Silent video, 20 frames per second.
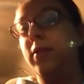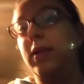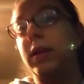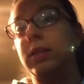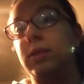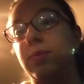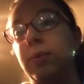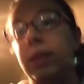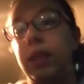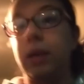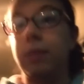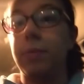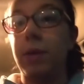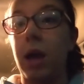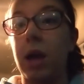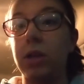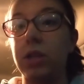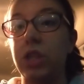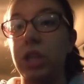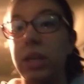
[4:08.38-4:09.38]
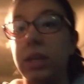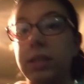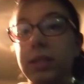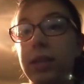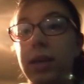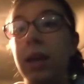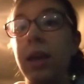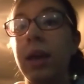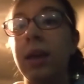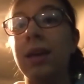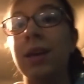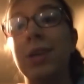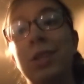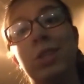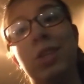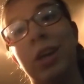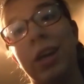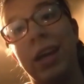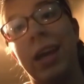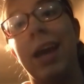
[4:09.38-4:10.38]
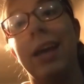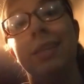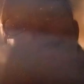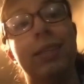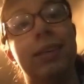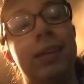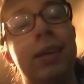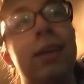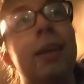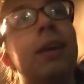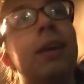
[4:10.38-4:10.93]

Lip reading: That's really obnoxious. Sorry guys.